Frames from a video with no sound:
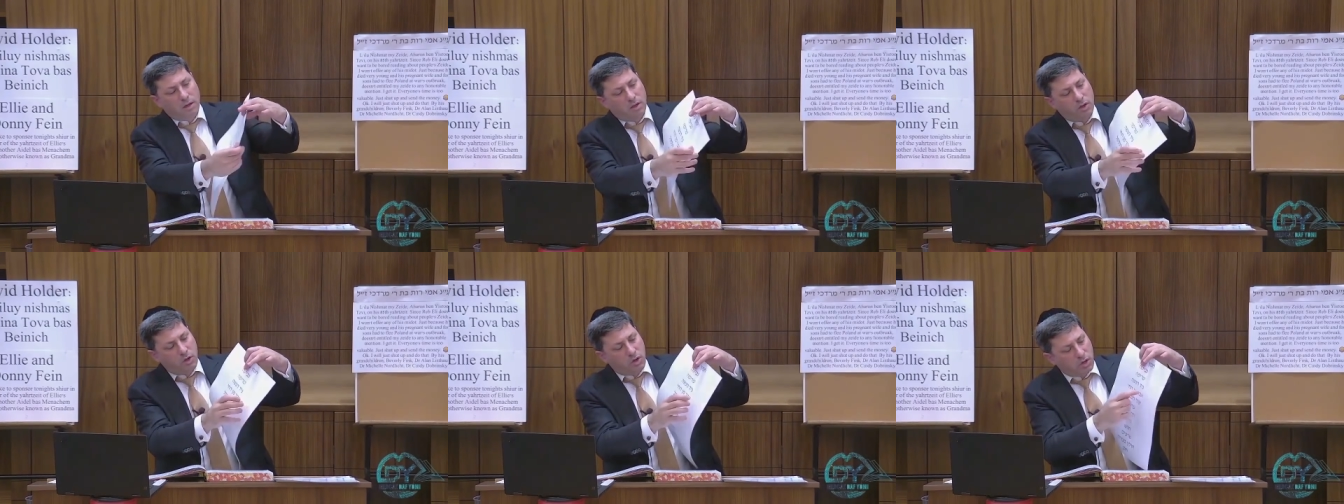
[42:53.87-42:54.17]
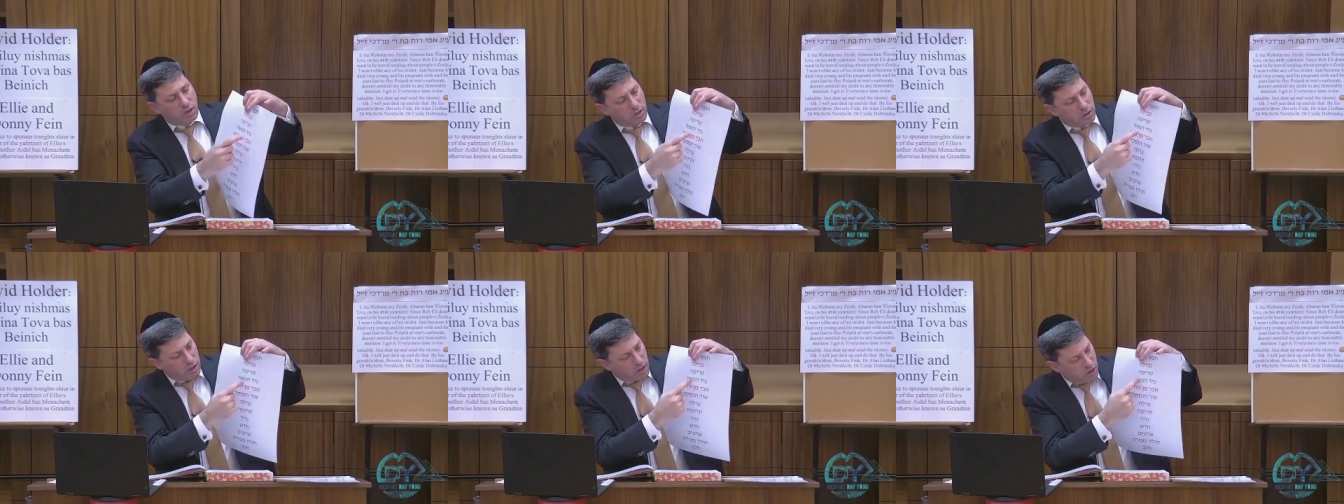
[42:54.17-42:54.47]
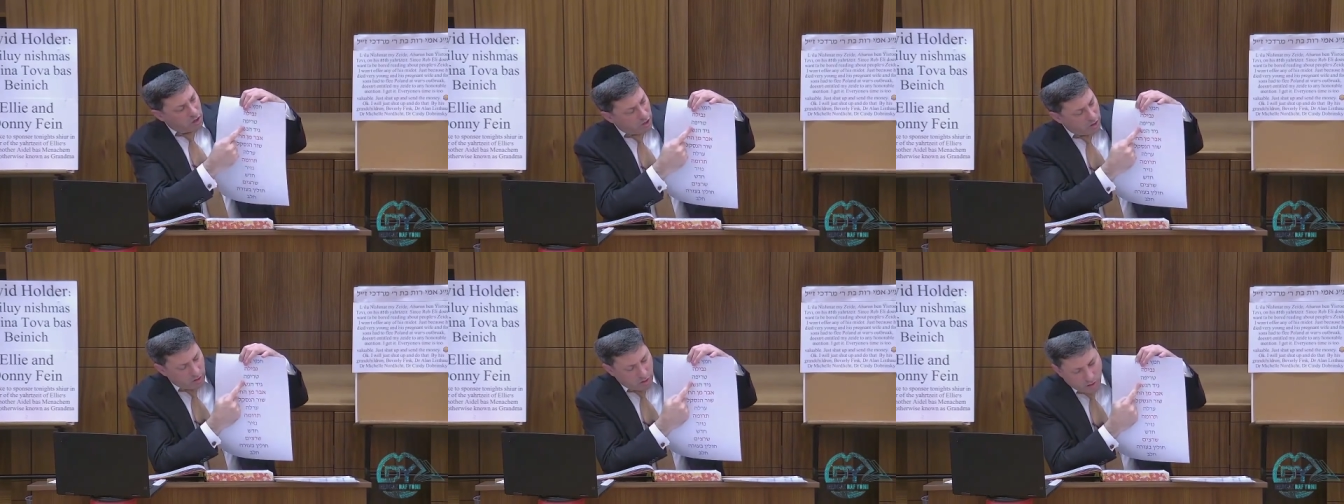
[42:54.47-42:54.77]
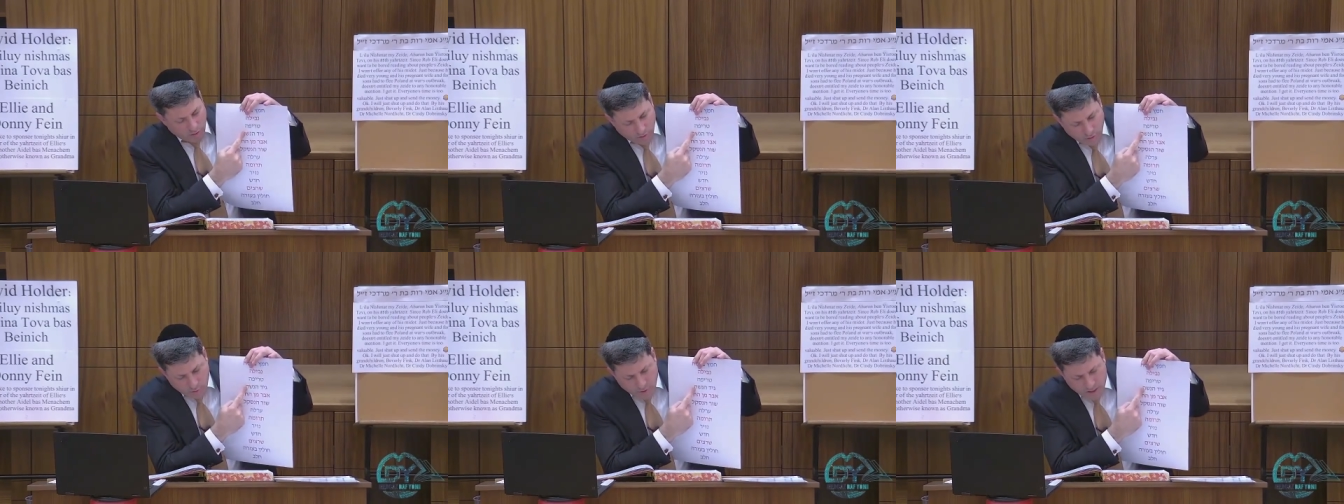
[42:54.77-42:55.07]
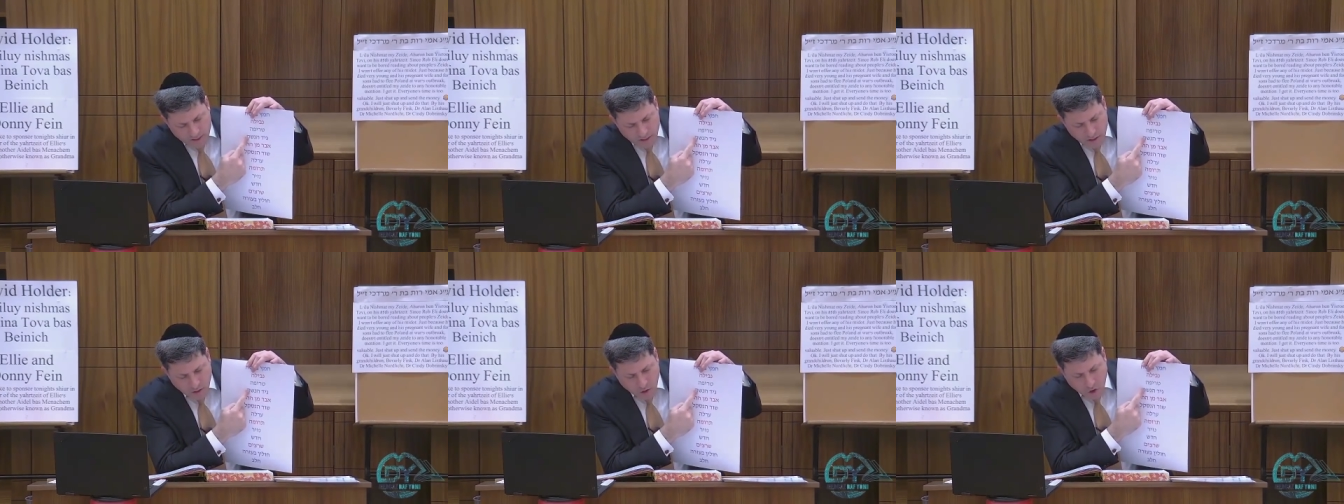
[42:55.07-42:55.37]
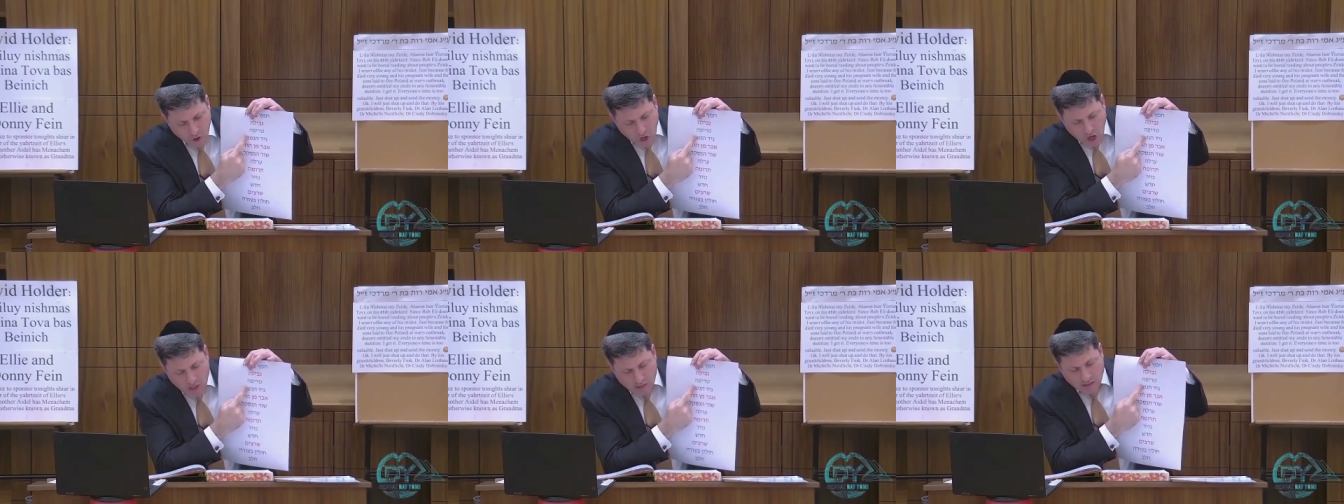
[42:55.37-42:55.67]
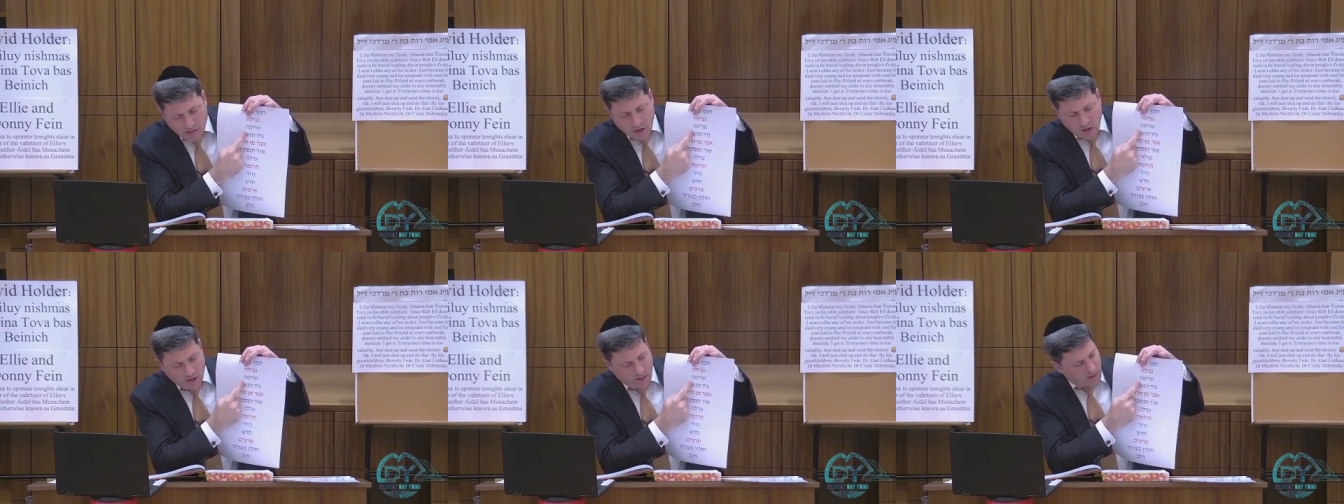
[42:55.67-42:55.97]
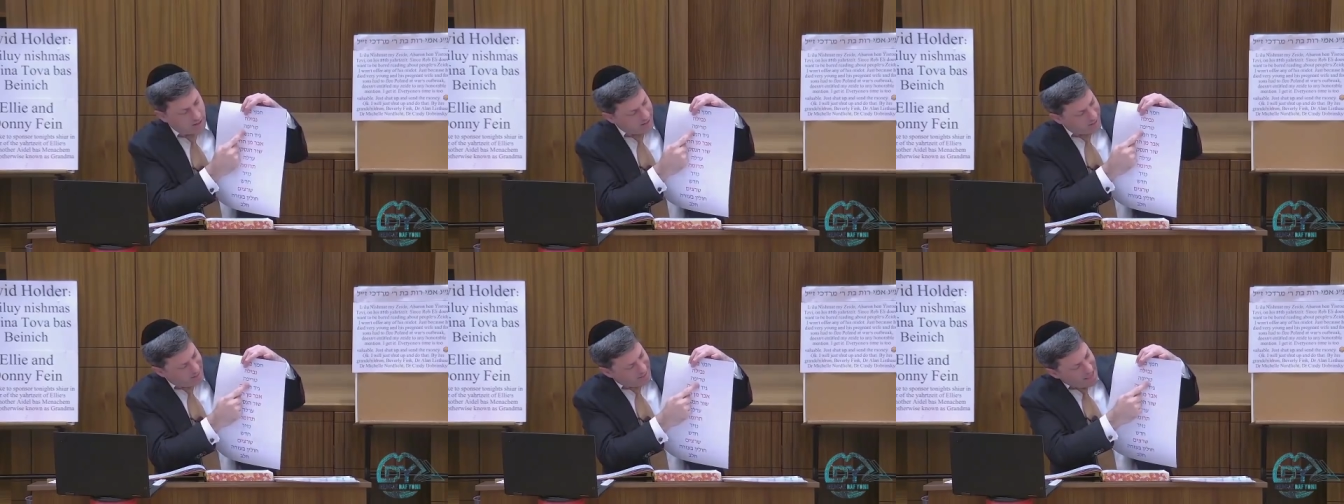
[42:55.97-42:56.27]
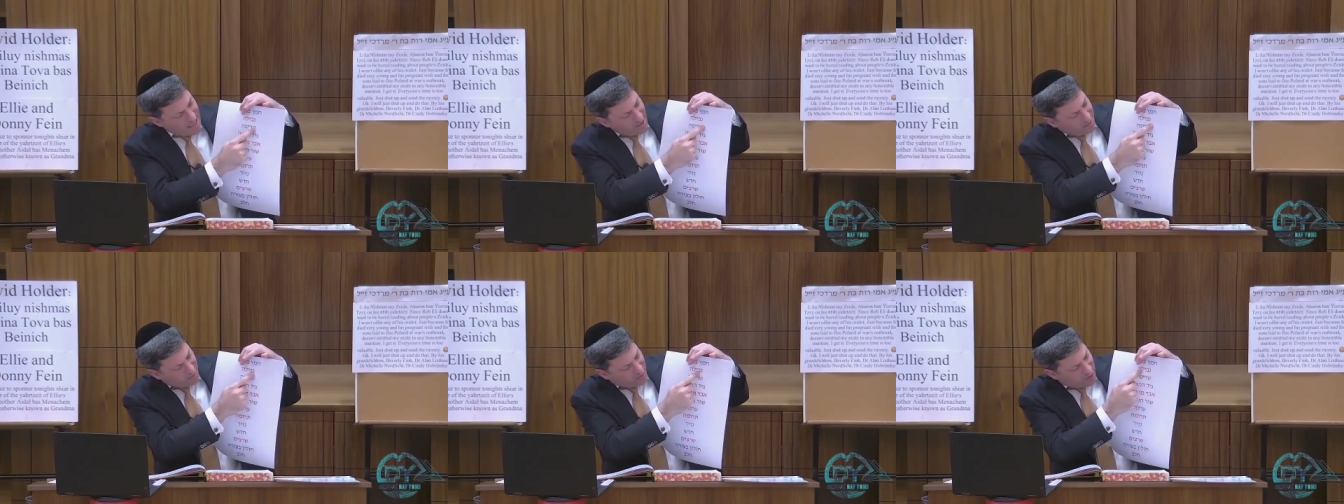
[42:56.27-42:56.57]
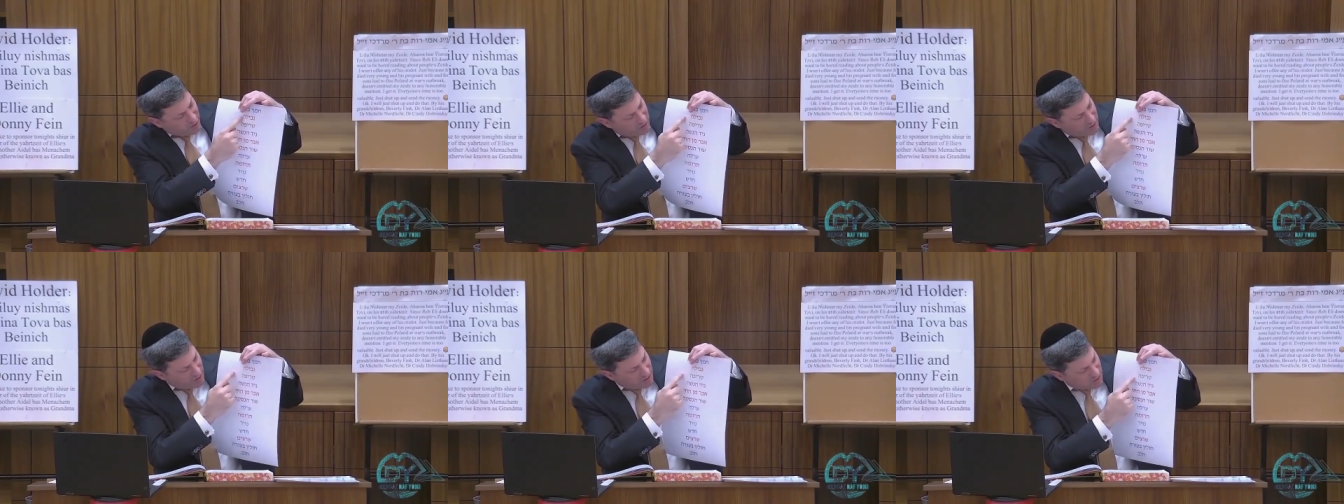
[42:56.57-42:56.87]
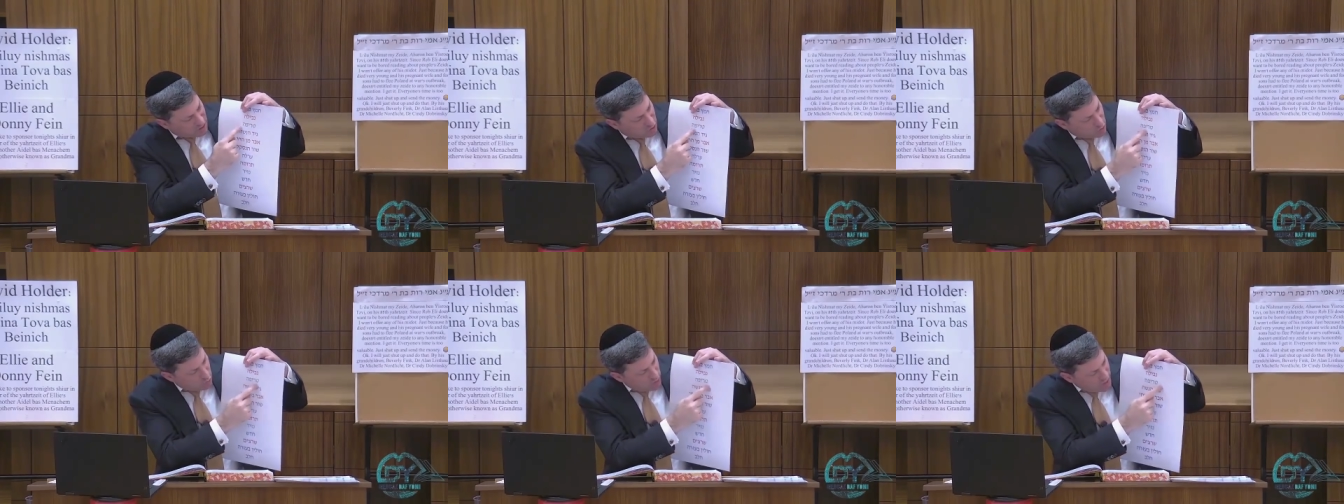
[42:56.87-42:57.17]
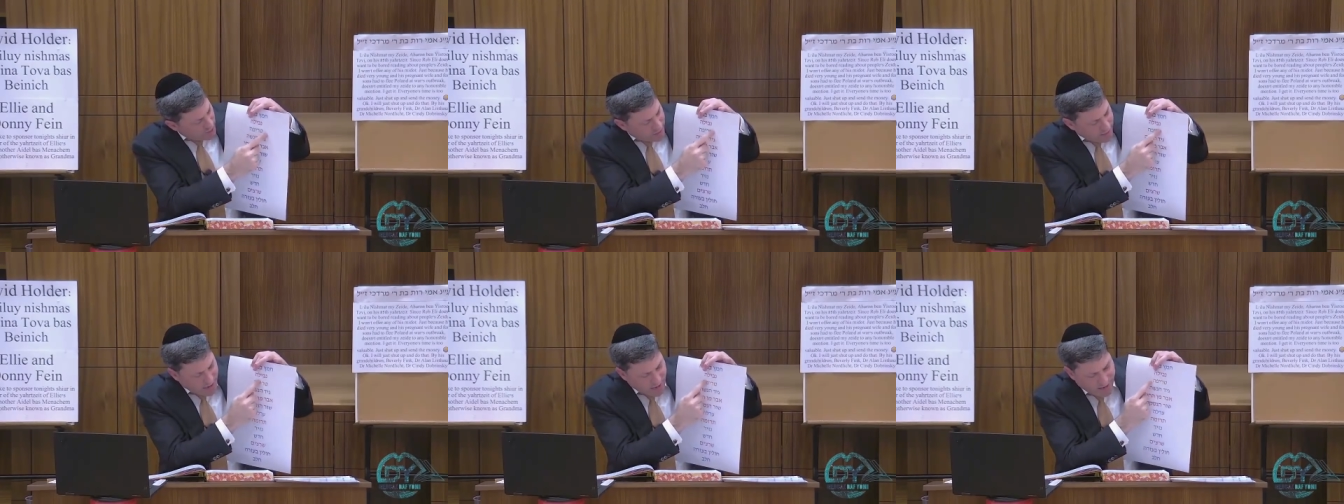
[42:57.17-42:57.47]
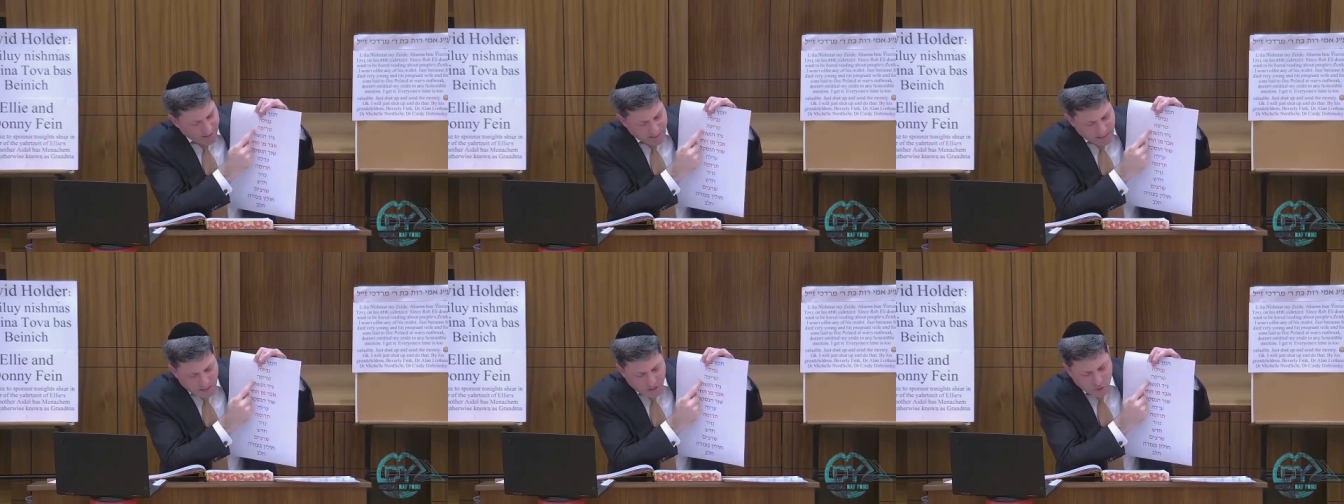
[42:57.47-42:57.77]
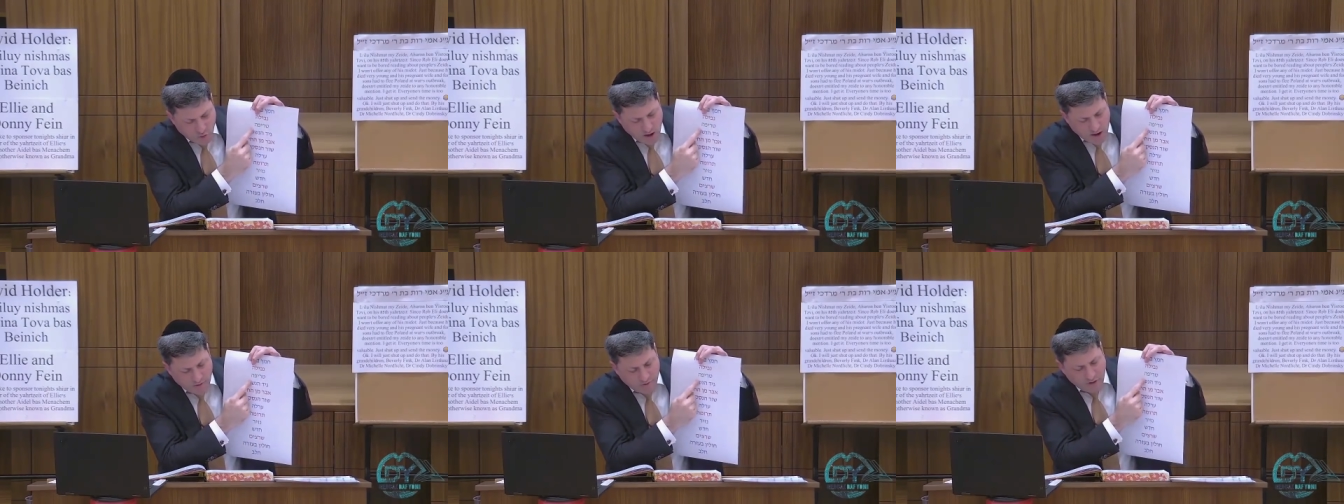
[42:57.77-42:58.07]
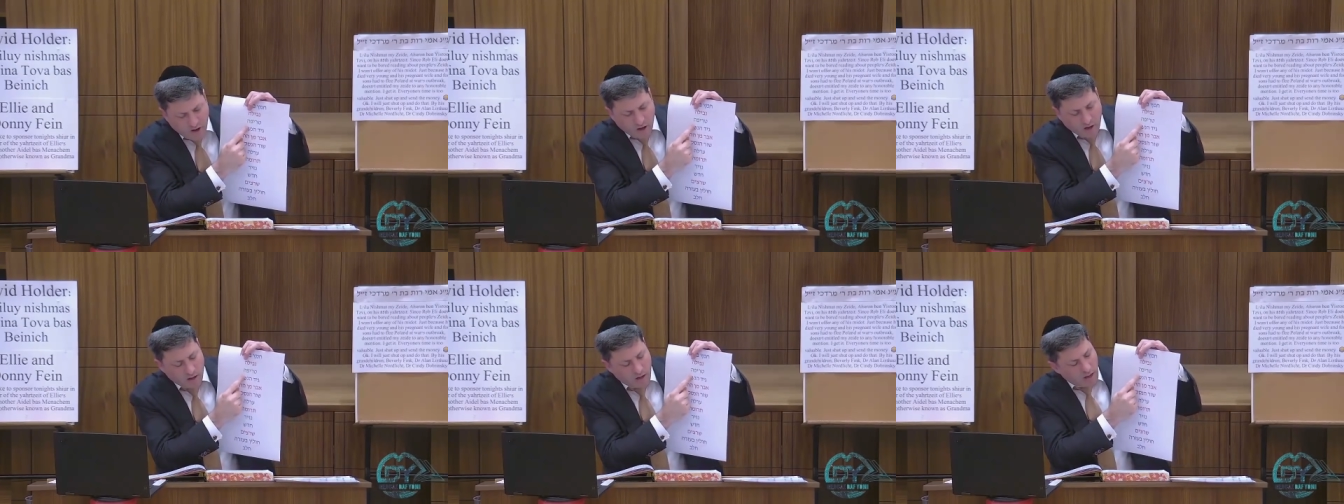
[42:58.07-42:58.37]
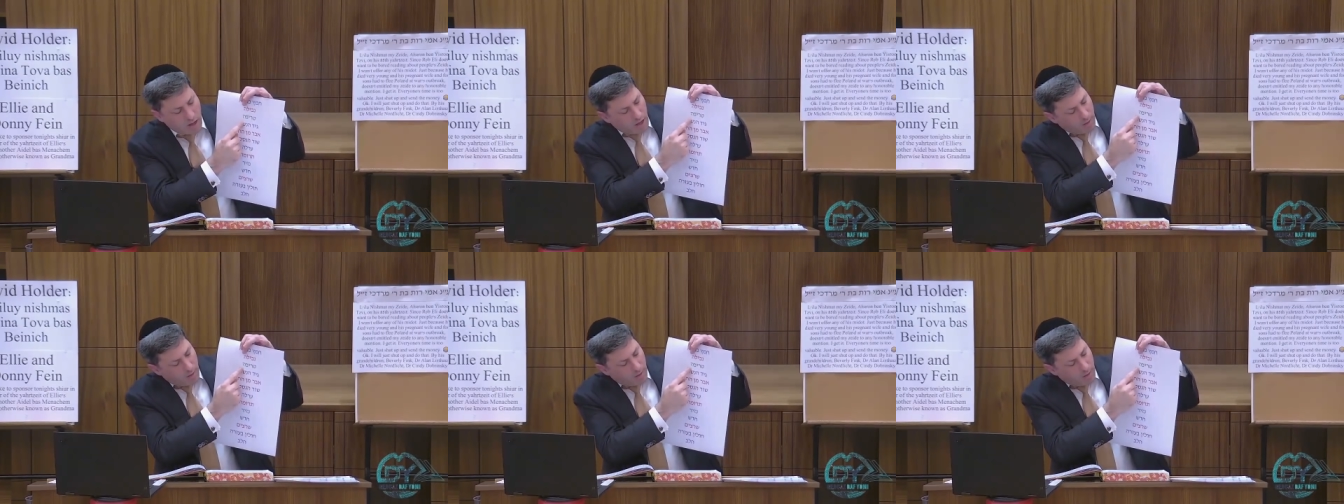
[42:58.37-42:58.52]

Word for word: you could learn from a diuk. Oisoi, dafka, this green guy, this treifa,